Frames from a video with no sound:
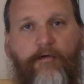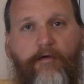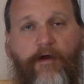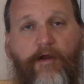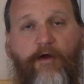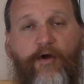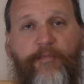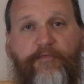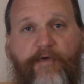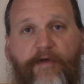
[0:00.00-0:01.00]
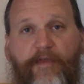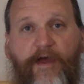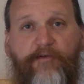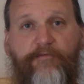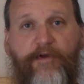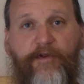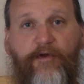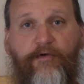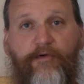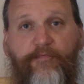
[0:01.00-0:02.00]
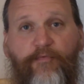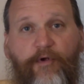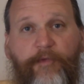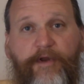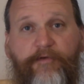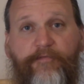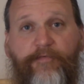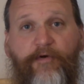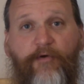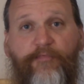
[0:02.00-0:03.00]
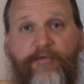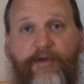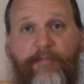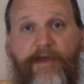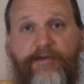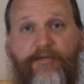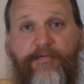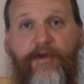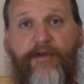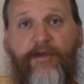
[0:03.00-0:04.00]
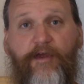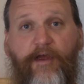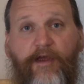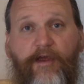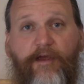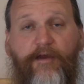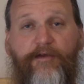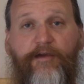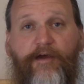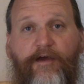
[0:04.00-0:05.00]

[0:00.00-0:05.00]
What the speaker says: Well, I hope you found that video informative. Hopefully it made you think, and